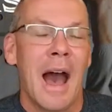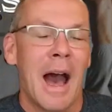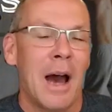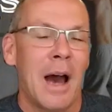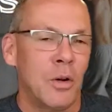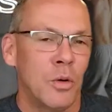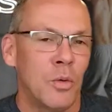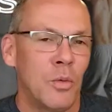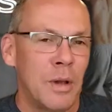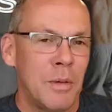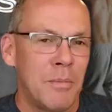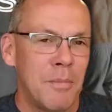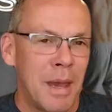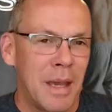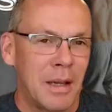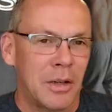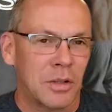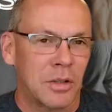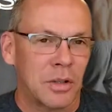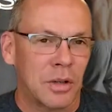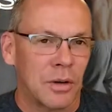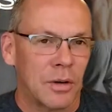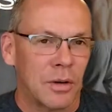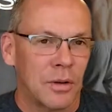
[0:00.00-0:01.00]
how do we
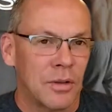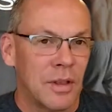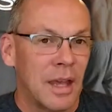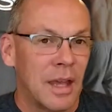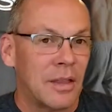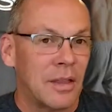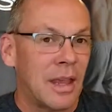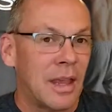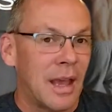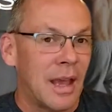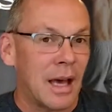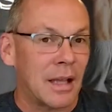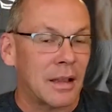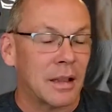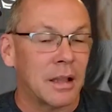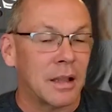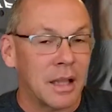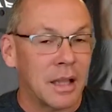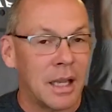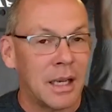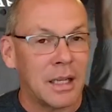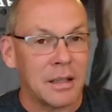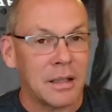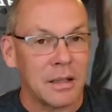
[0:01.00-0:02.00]
make sure that the
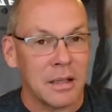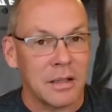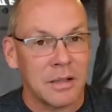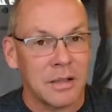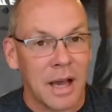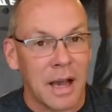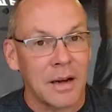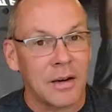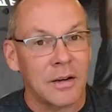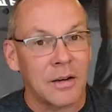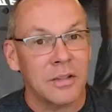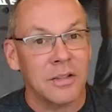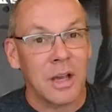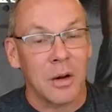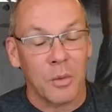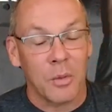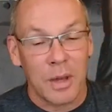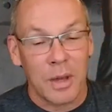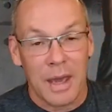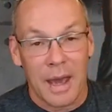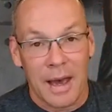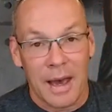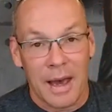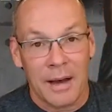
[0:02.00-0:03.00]
athletic desires
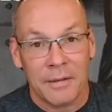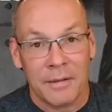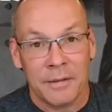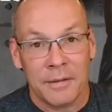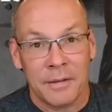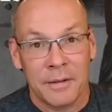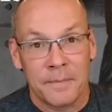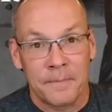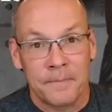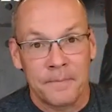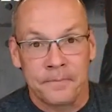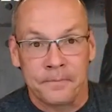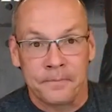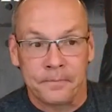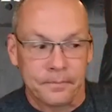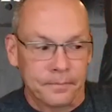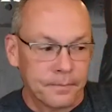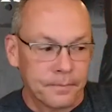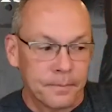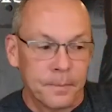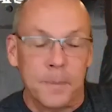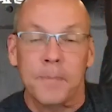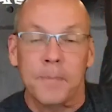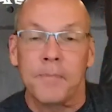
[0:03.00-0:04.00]
that we have
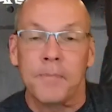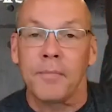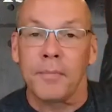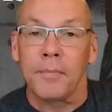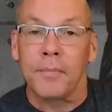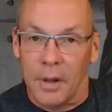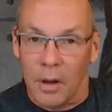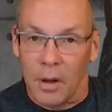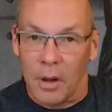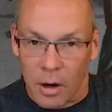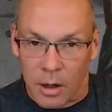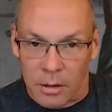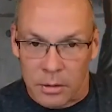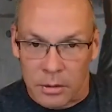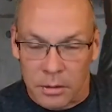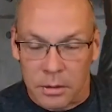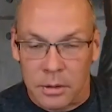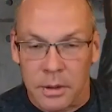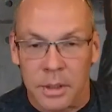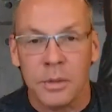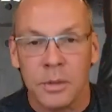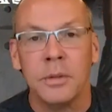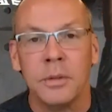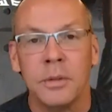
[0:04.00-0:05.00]
are
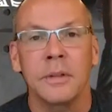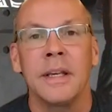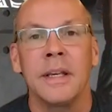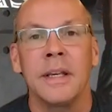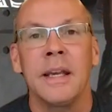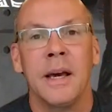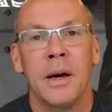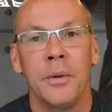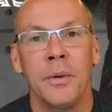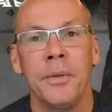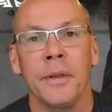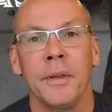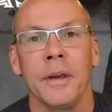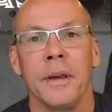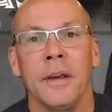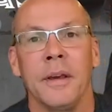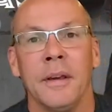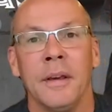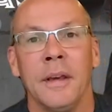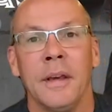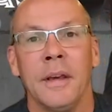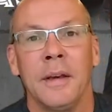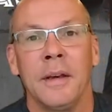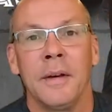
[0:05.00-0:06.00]
literally
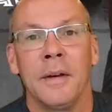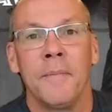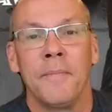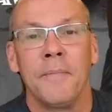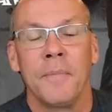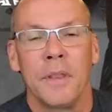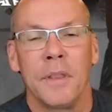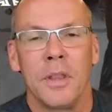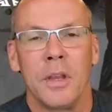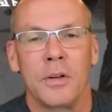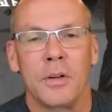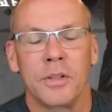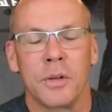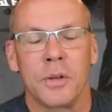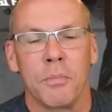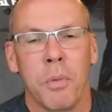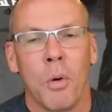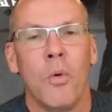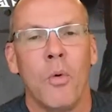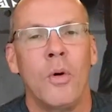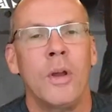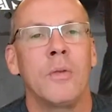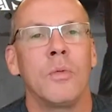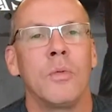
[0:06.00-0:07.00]
healthy? There's a
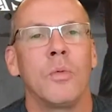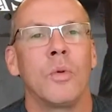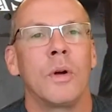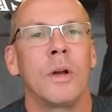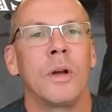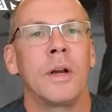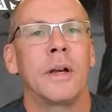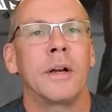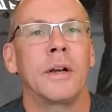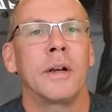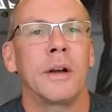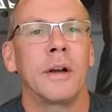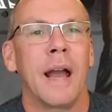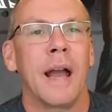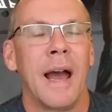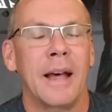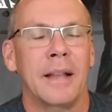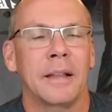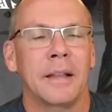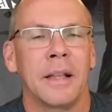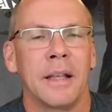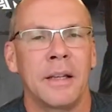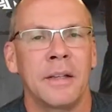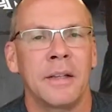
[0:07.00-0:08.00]
point where
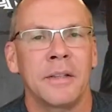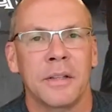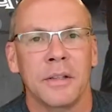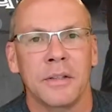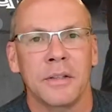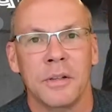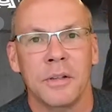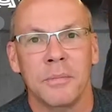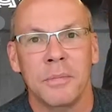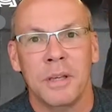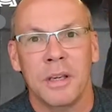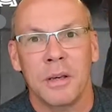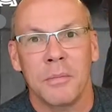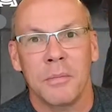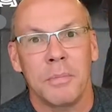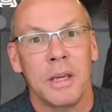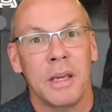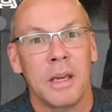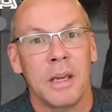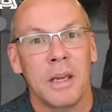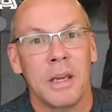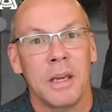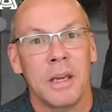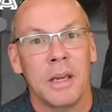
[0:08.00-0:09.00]
athleticism could